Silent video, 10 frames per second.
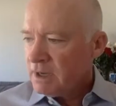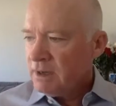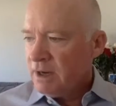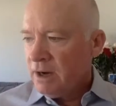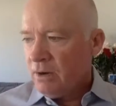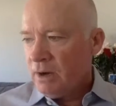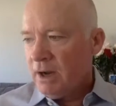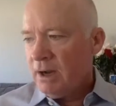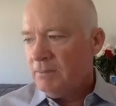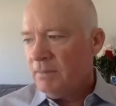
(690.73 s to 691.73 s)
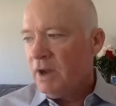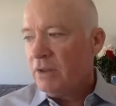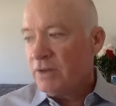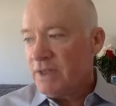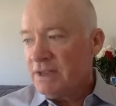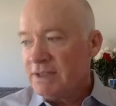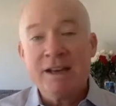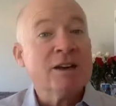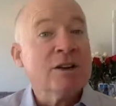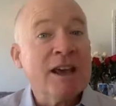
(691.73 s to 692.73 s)
Now, other things
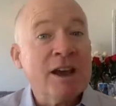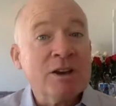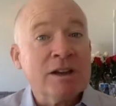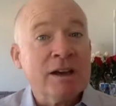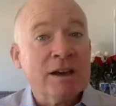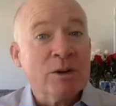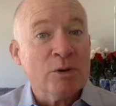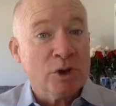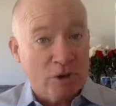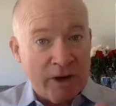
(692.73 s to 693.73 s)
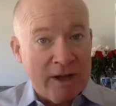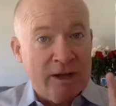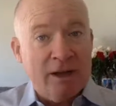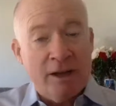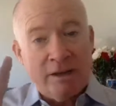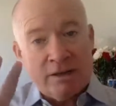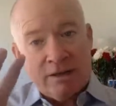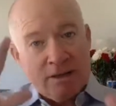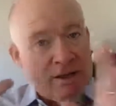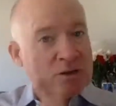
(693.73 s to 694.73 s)
that you're going to, in
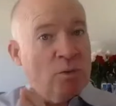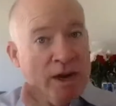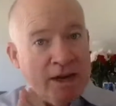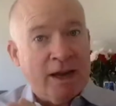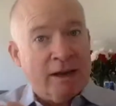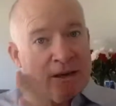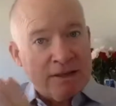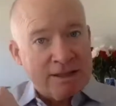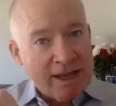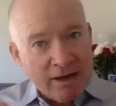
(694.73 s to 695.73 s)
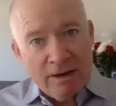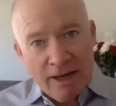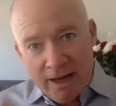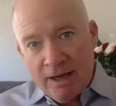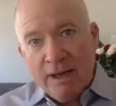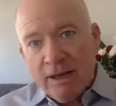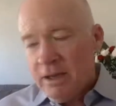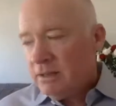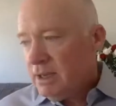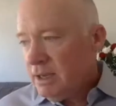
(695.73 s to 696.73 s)
this weekend on Saturday,
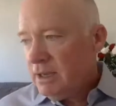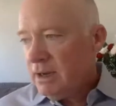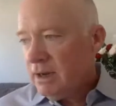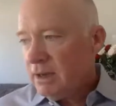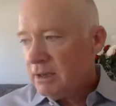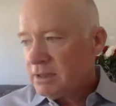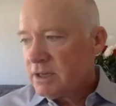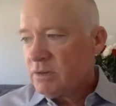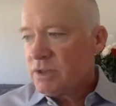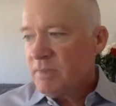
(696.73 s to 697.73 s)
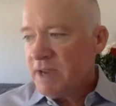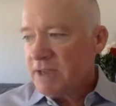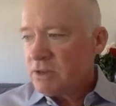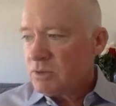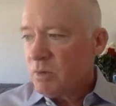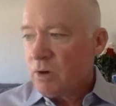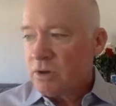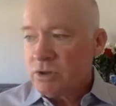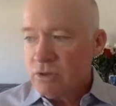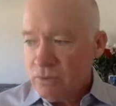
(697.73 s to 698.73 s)
in the Secrets of the Masters
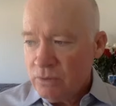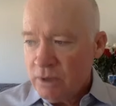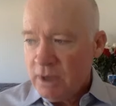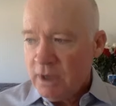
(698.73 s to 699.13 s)
Part 2,